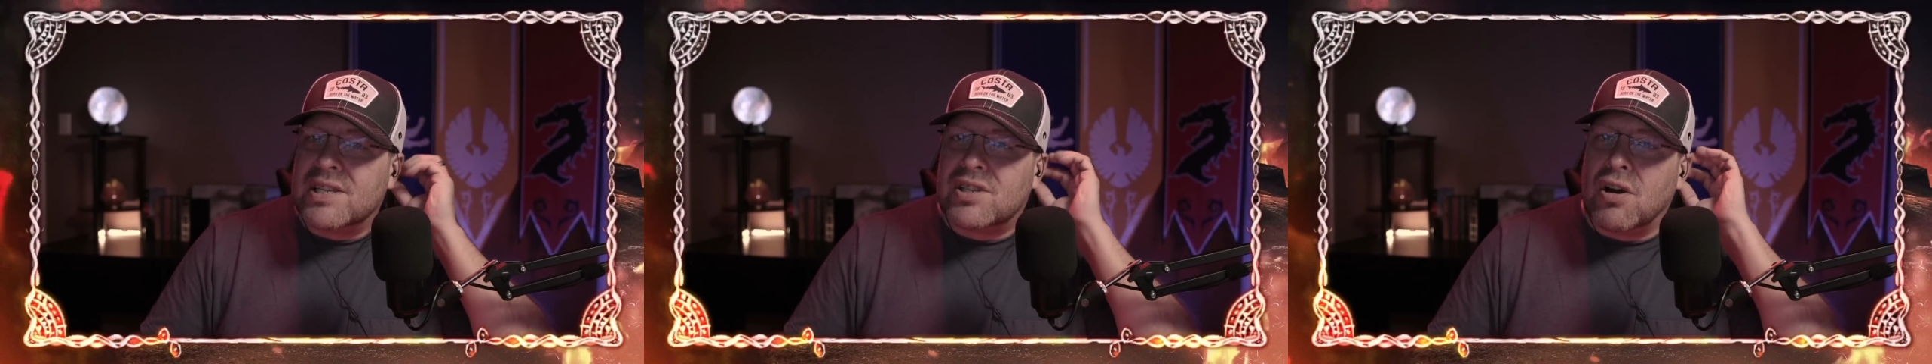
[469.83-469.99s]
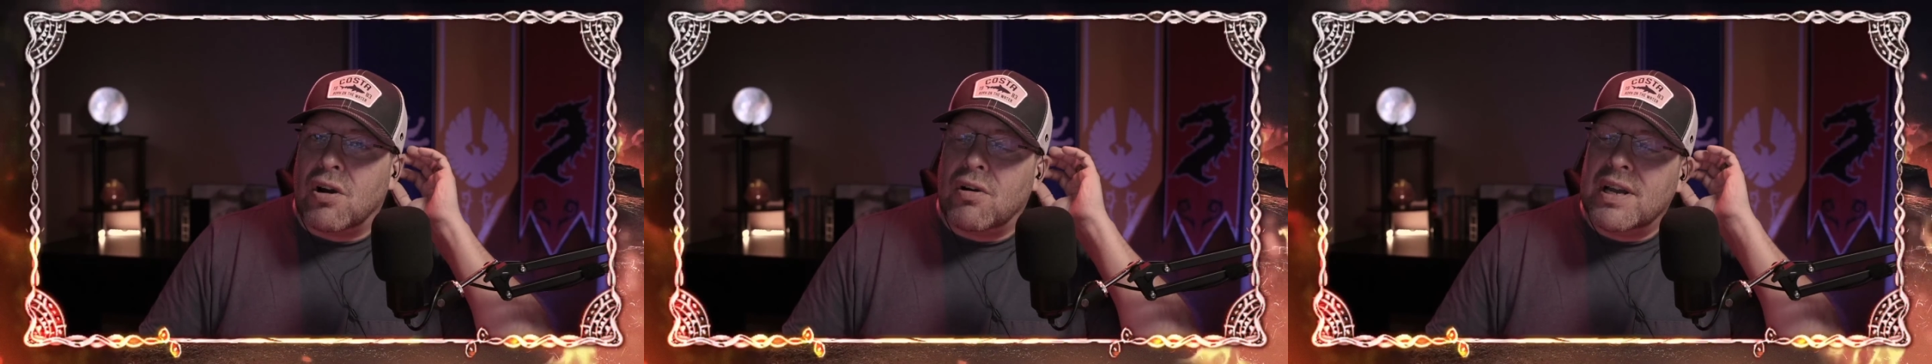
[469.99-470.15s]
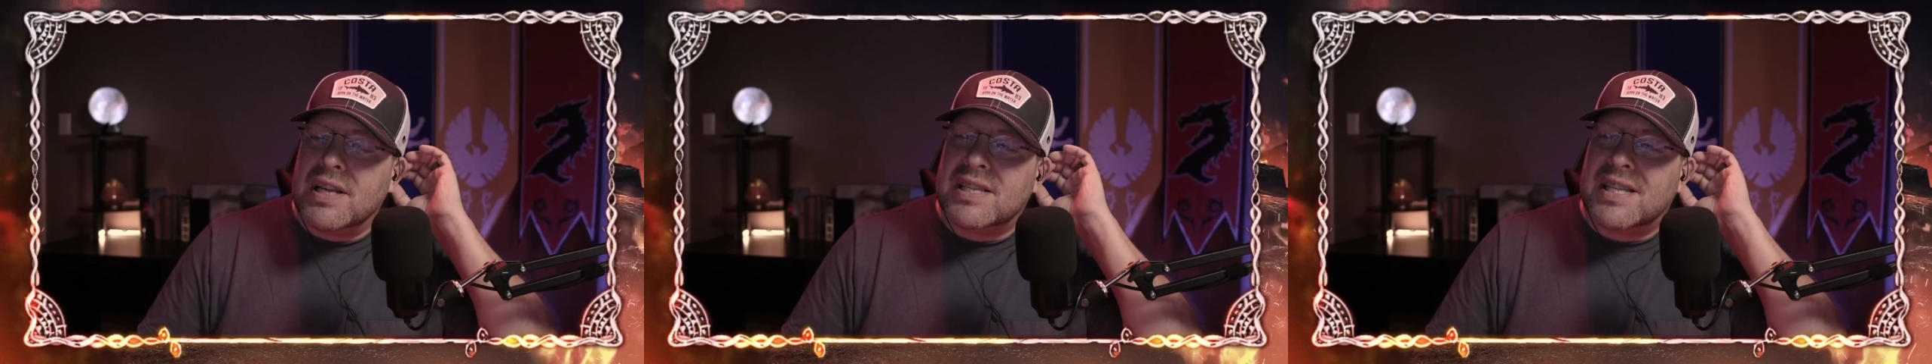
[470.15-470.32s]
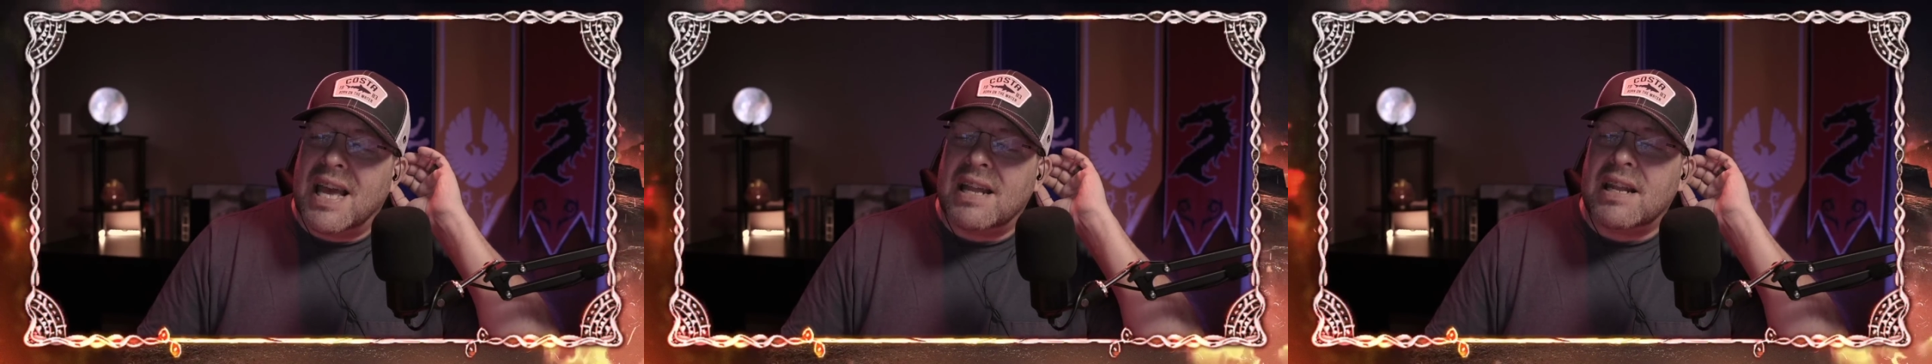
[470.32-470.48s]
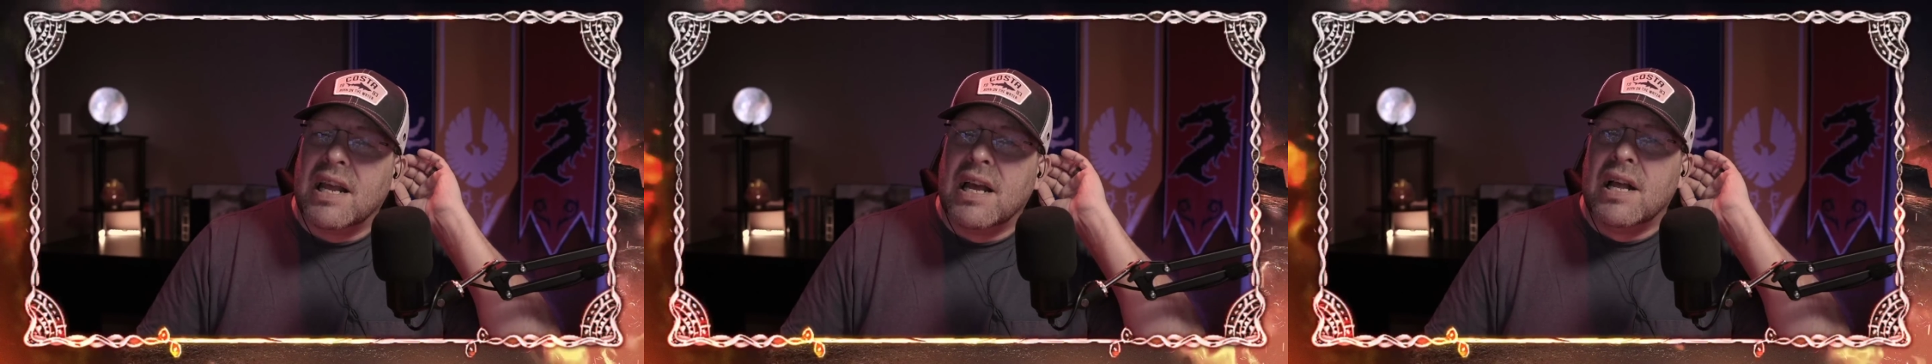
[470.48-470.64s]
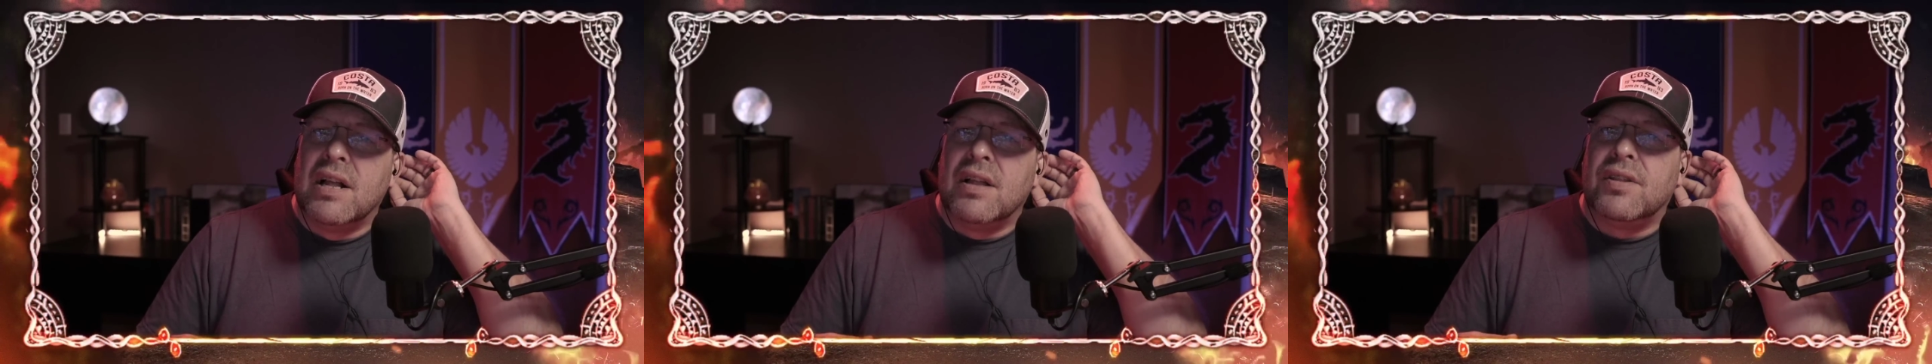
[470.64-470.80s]
that
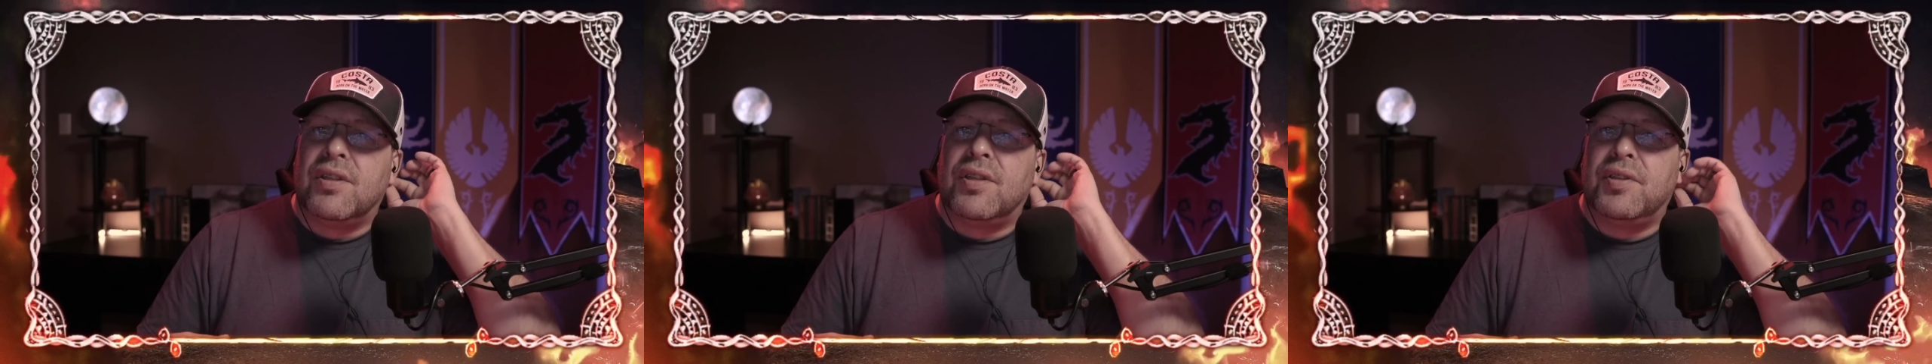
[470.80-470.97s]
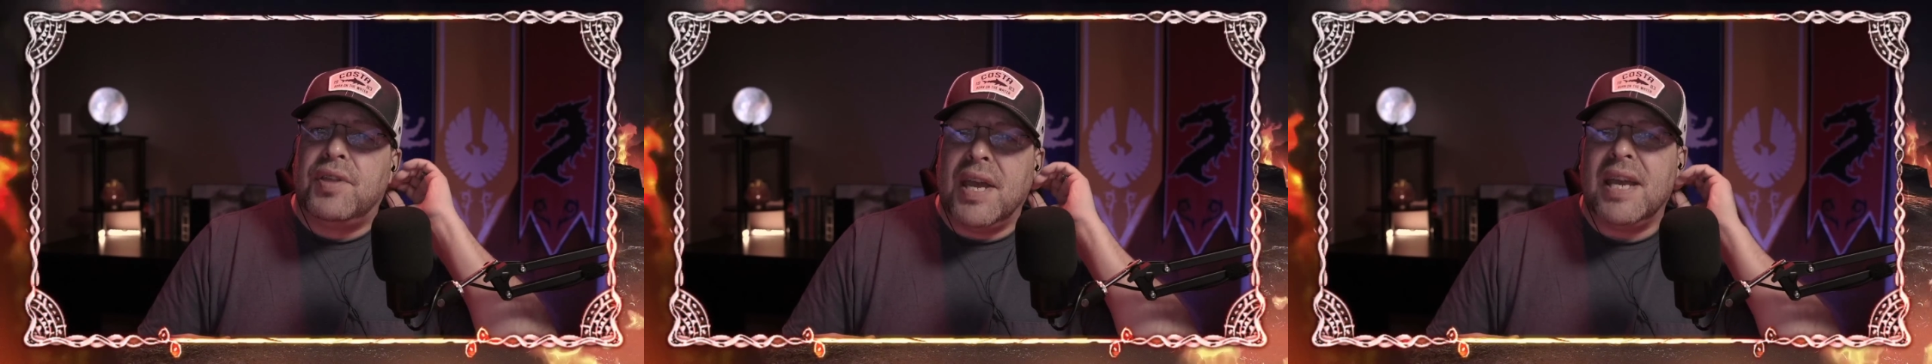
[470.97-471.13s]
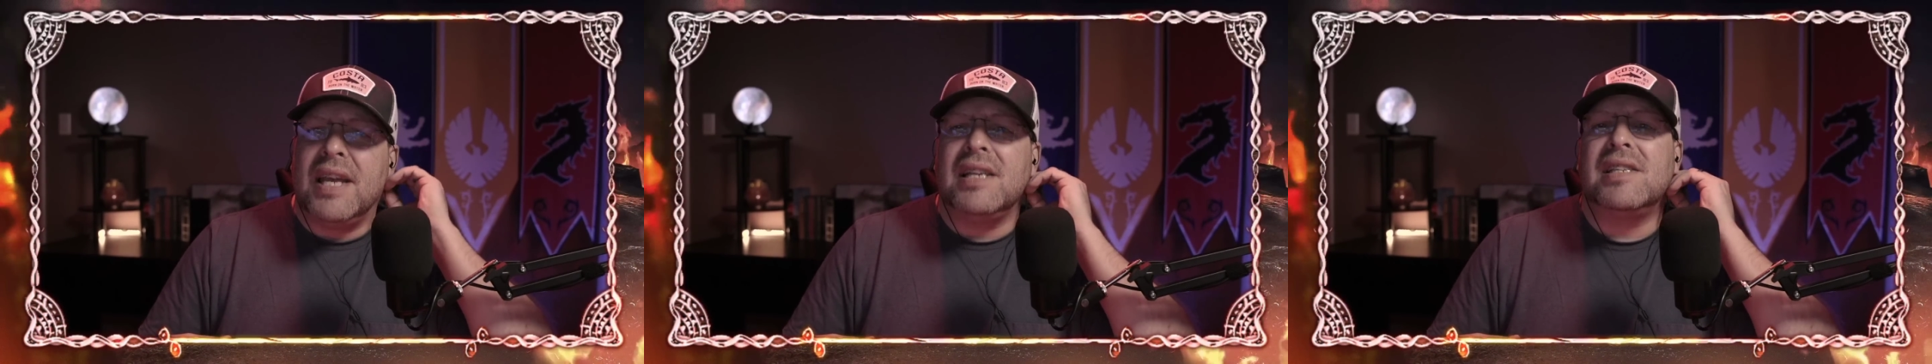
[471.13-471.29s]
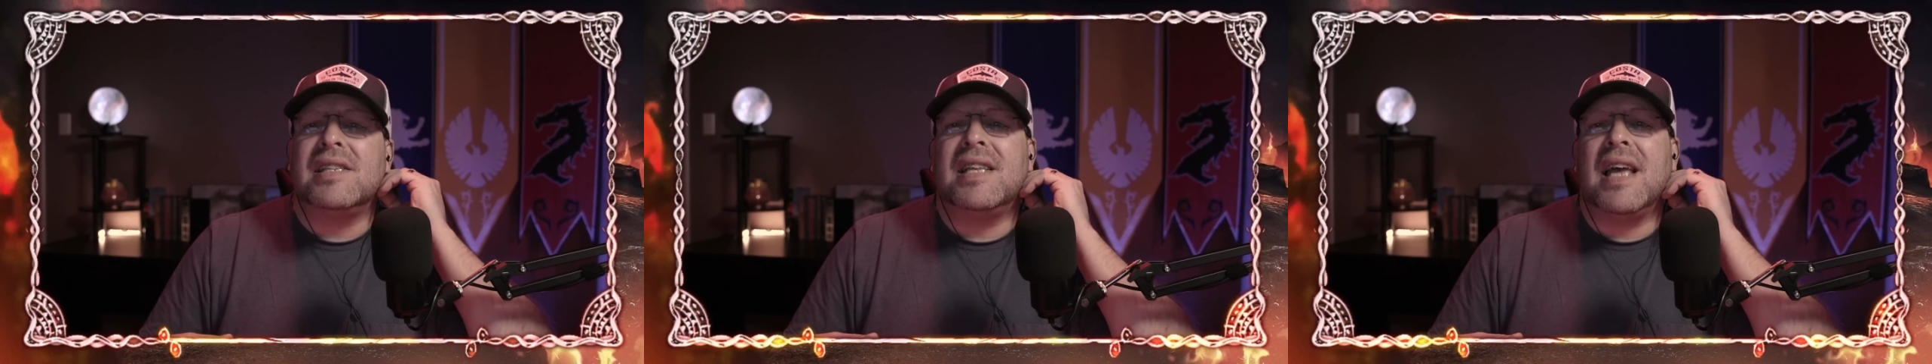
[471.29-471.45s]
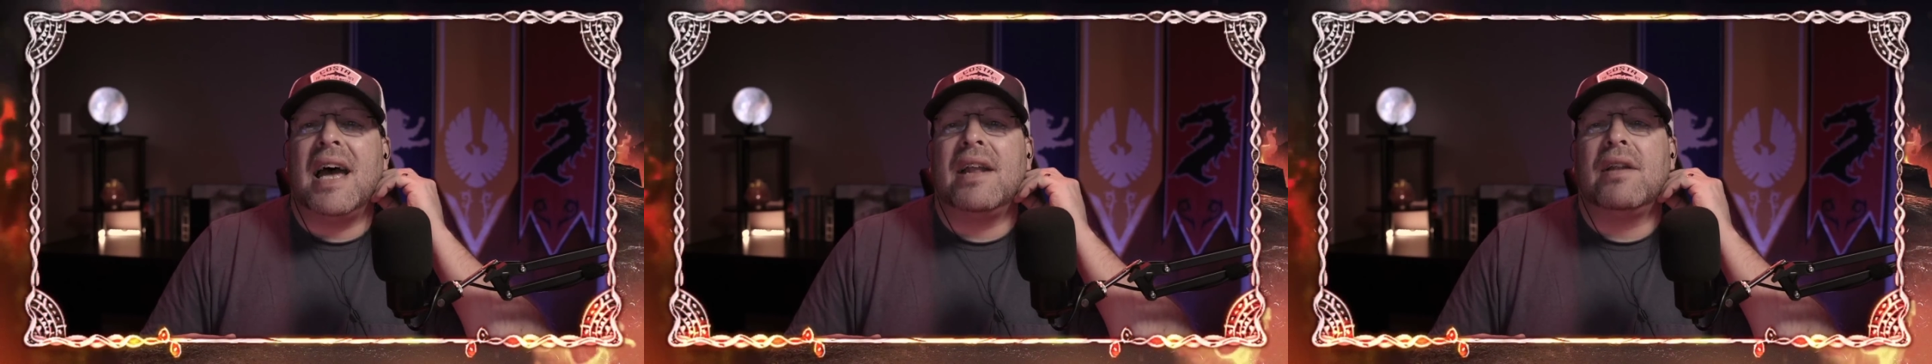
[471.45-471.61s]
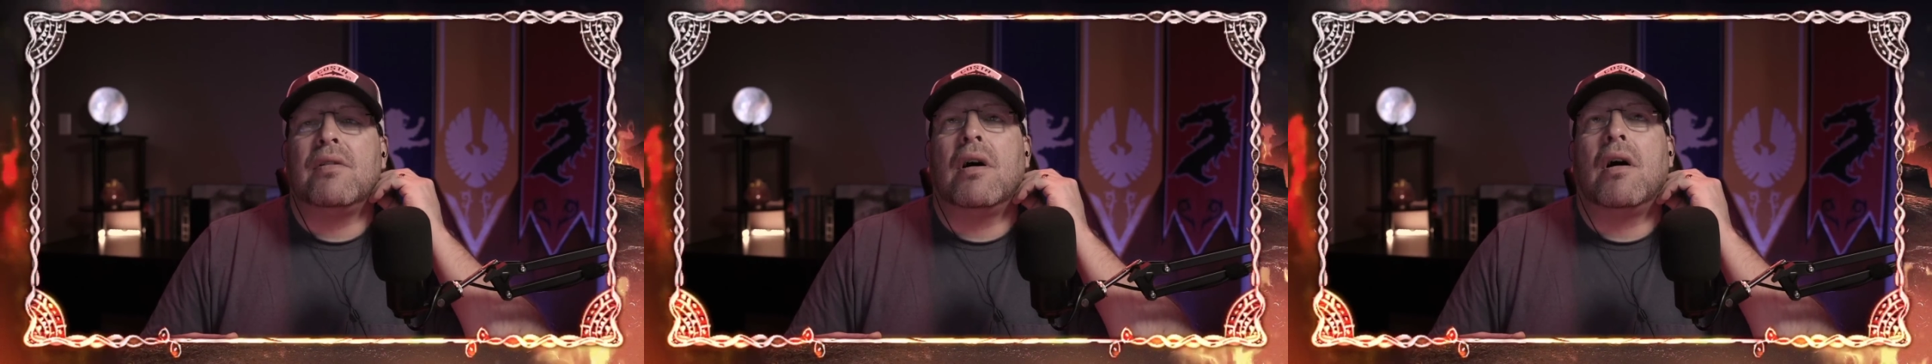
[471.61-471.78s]
things
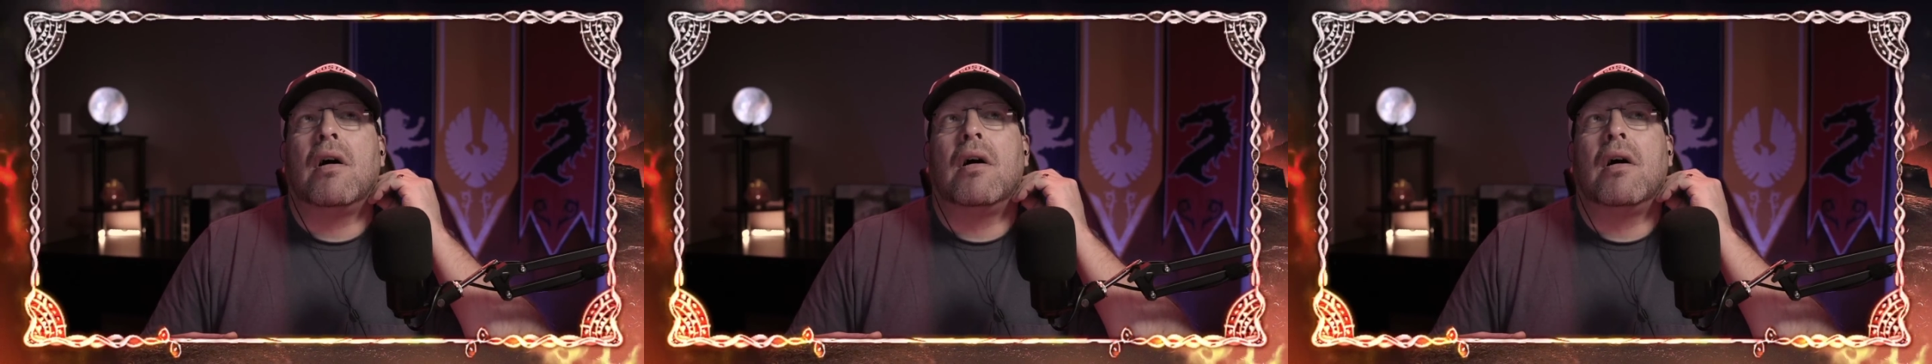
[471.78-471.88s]
that